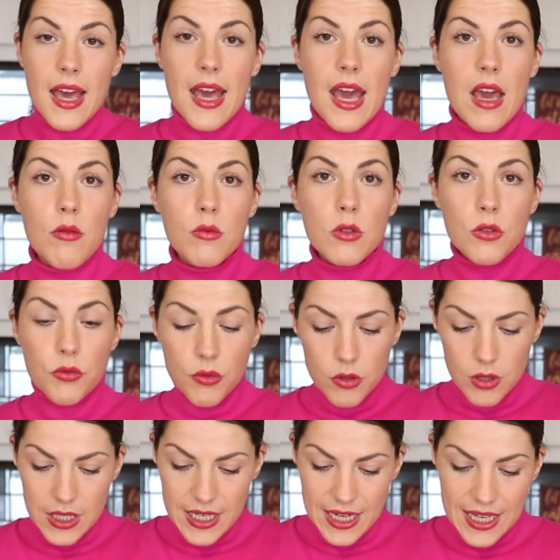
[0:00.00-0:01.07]
And we'll
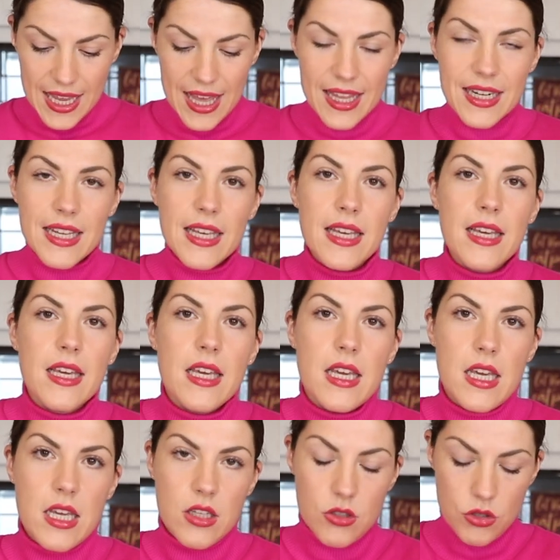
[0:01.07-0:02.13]
roll it again
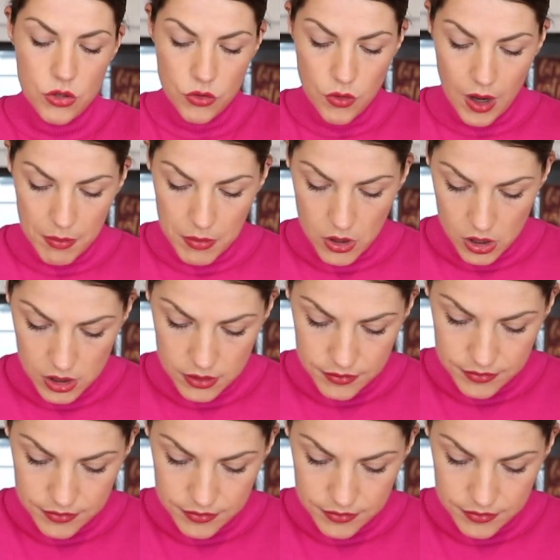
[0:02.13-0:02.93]
into a ball.